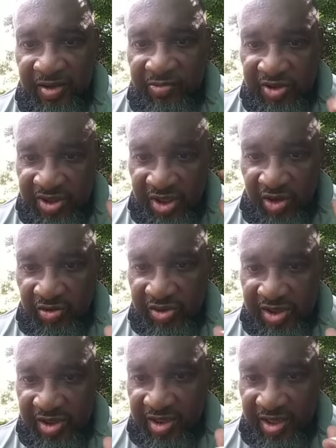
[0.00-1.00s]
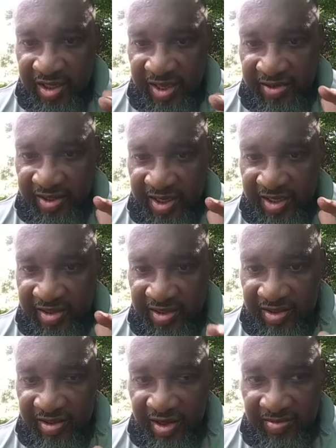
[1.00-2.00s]
results and get
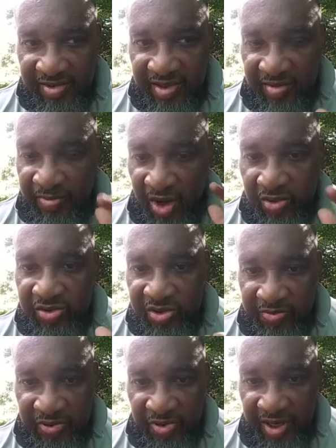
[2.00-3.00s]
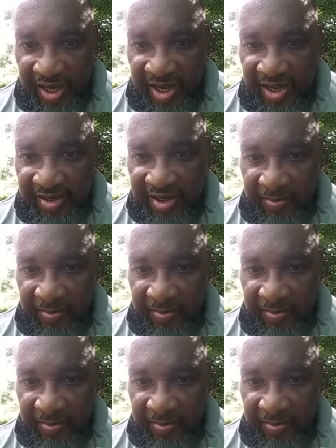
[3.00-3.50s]
multiple and